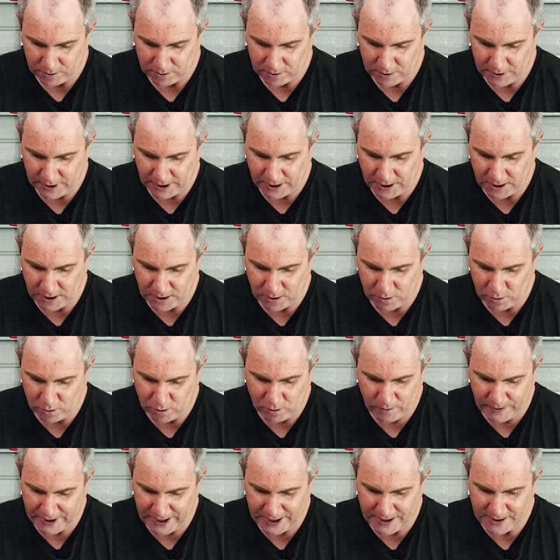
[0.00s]
Now you can
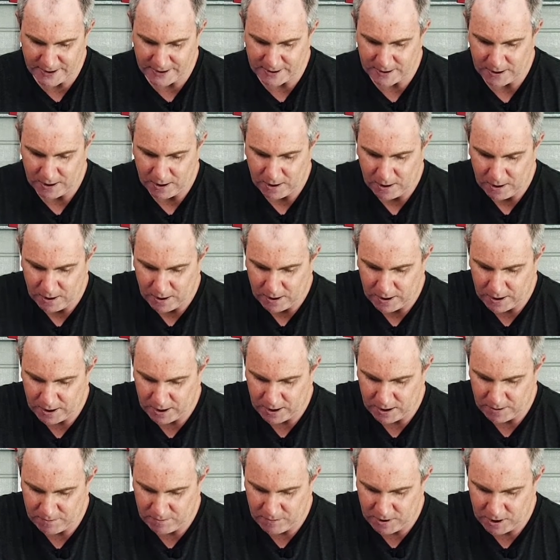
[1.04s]
always,
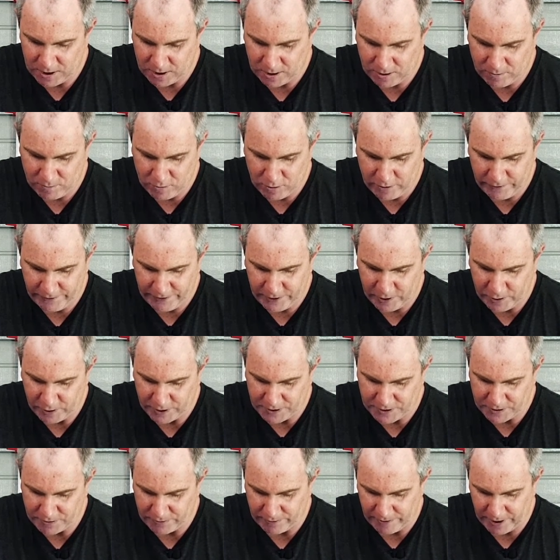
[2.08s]
you know, move the
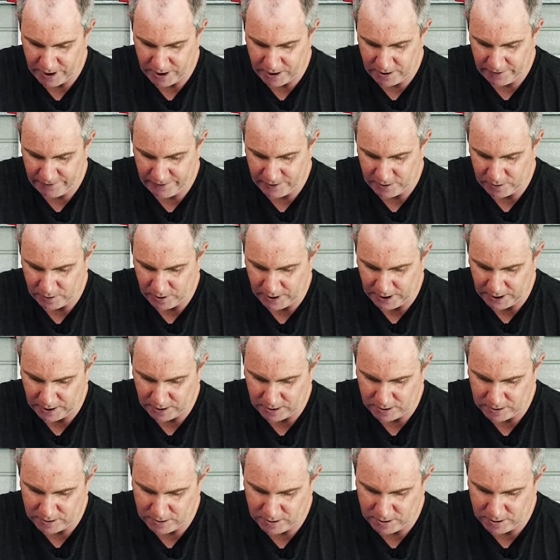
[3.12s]
ice around if you
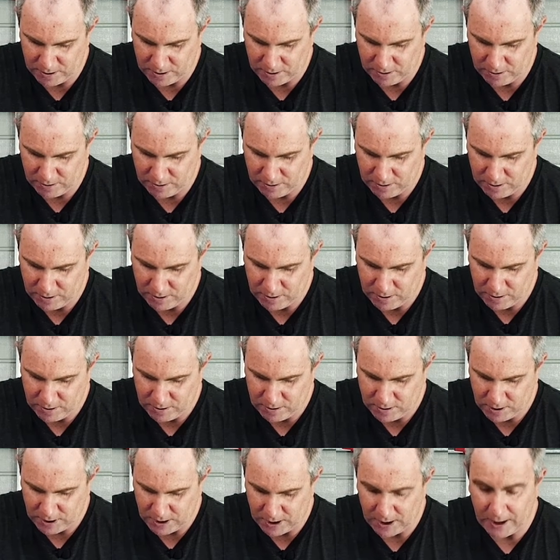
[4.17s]
like, you know,
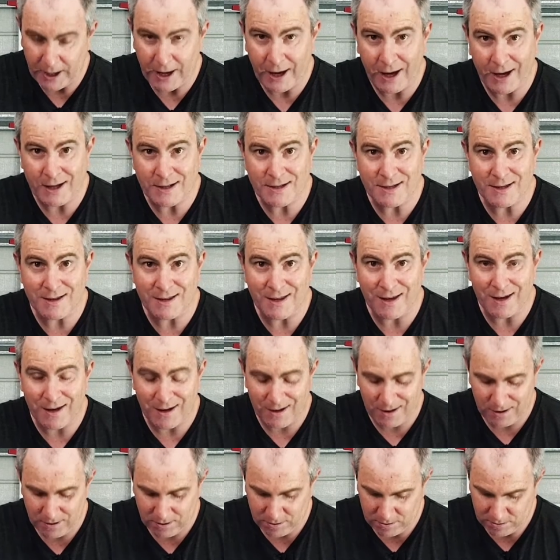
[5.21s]
get your hands in
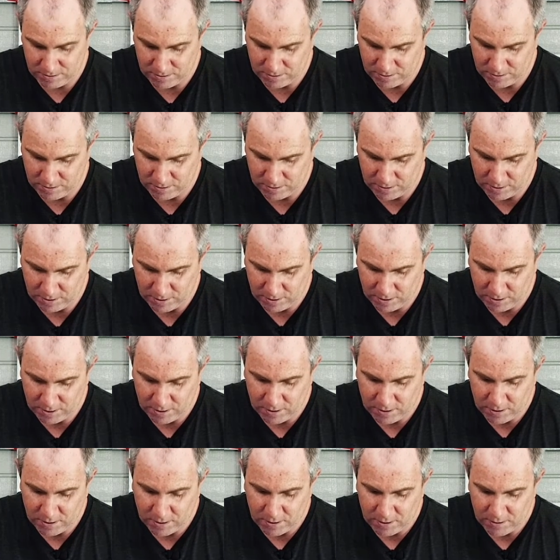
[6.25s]
there,
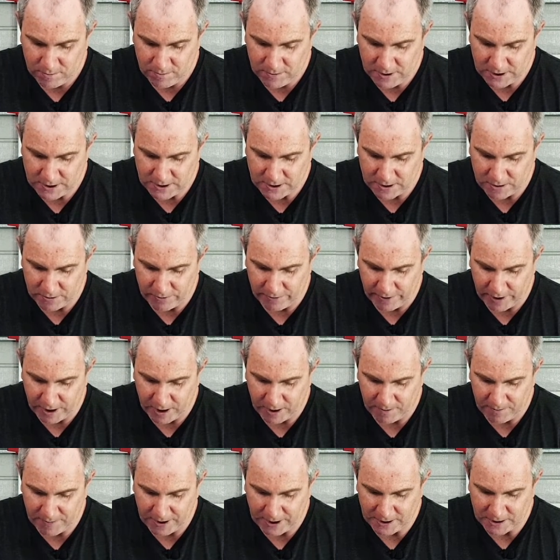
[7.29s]
mix it
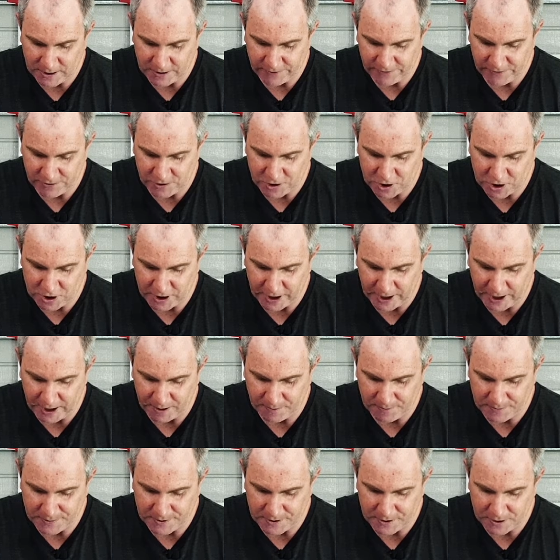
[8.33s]
around, make different
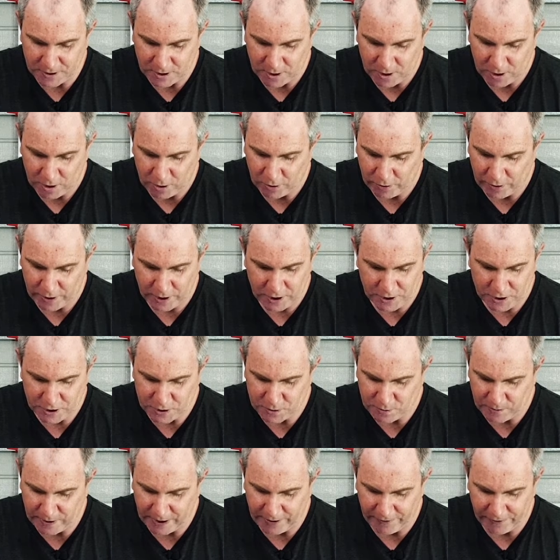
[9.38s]
shapes, or you can
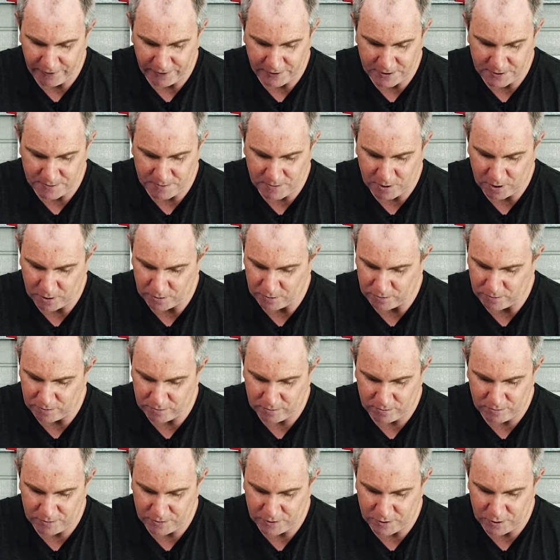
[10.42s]
just wait for it to melt
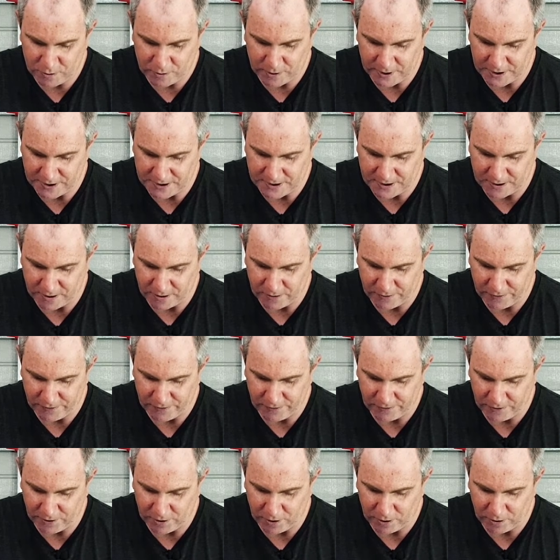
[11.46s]
and do it
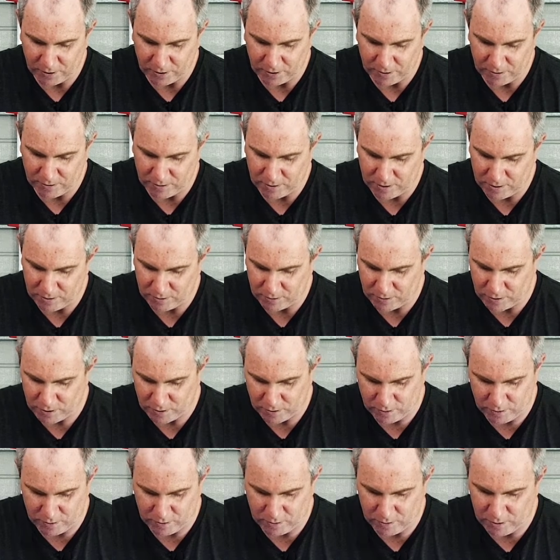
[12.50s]
itself, you know, it'll
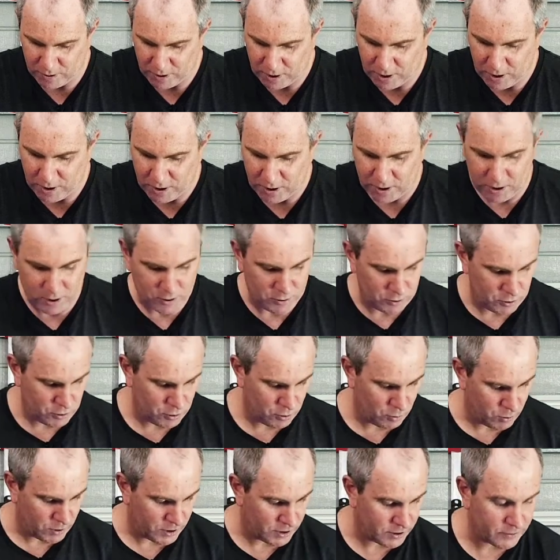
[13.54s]
do
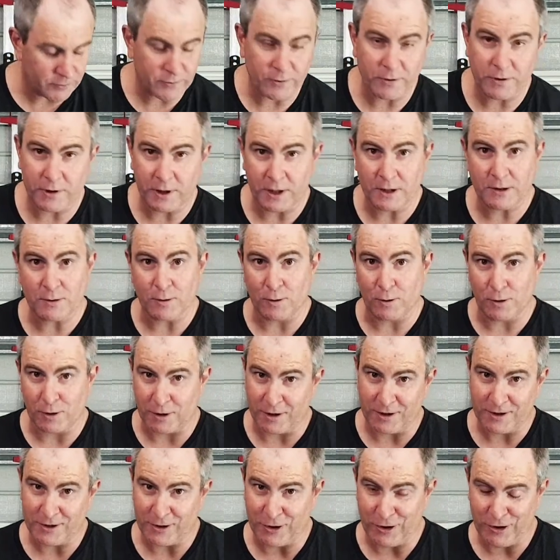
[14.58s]
wonderful things all on
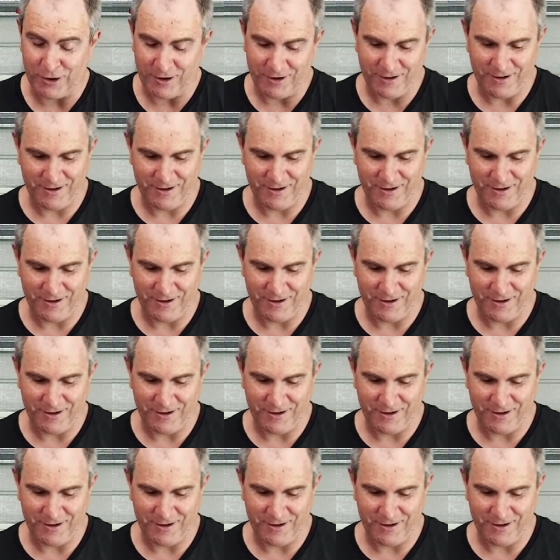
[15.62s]
its own.